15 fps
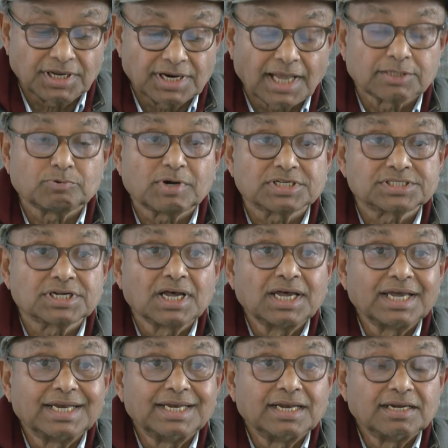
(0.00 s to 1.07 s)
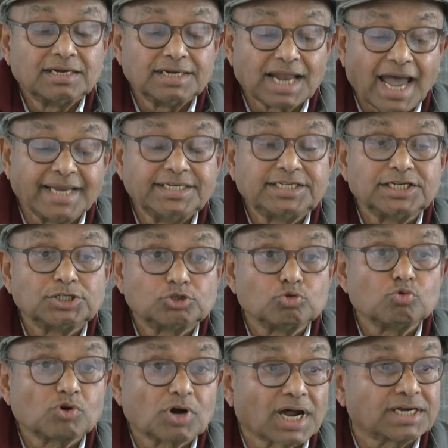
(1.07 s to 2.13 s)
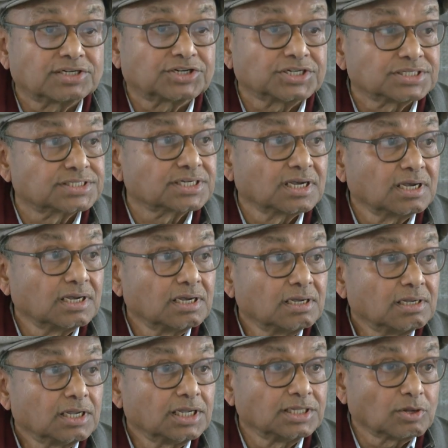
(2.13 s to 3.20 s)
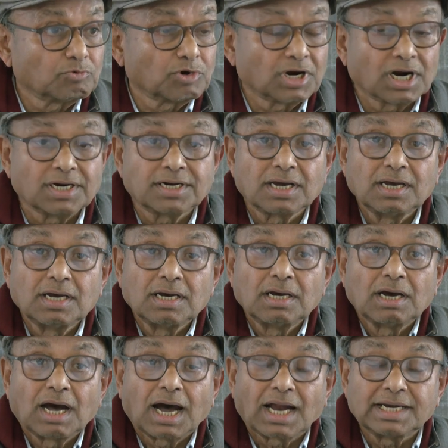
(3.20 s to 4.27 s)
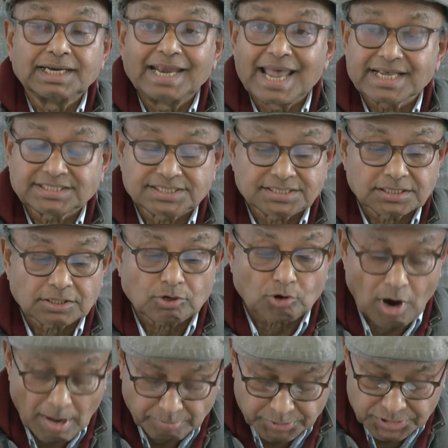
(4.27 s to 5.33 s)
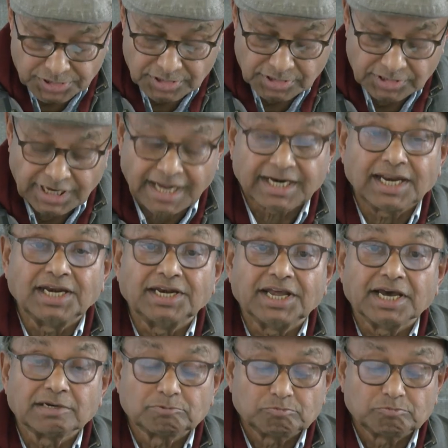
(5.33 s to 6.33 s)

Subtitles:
In other words, 92 countries in the world are less corrupt than India.